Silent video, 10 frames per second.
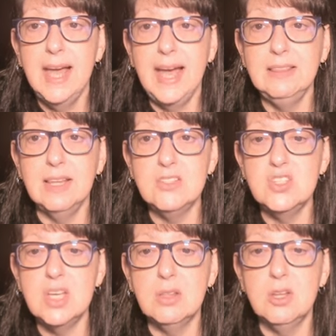and let's
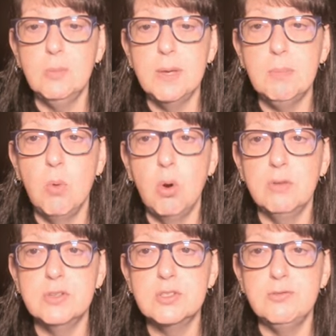see a little bit more
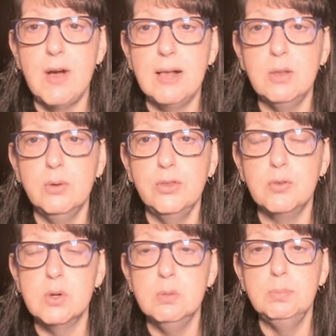of his follow
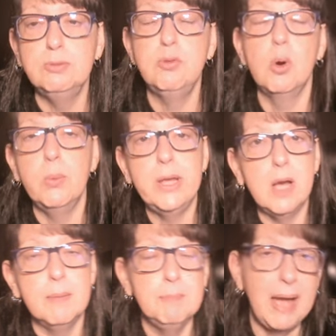through before we
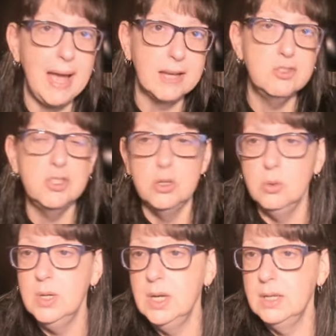come back
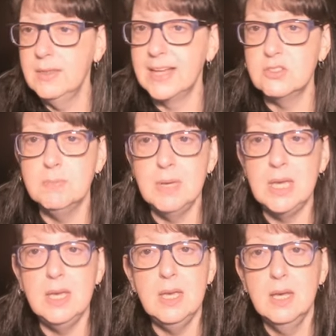to, that's
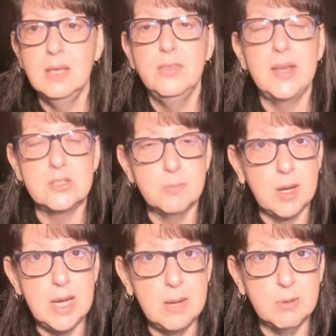me, that's my
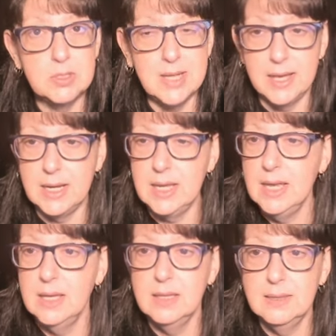neighbor Denny,
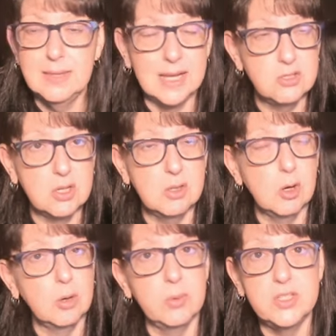that's our
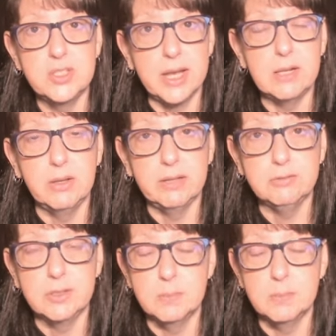recycling for the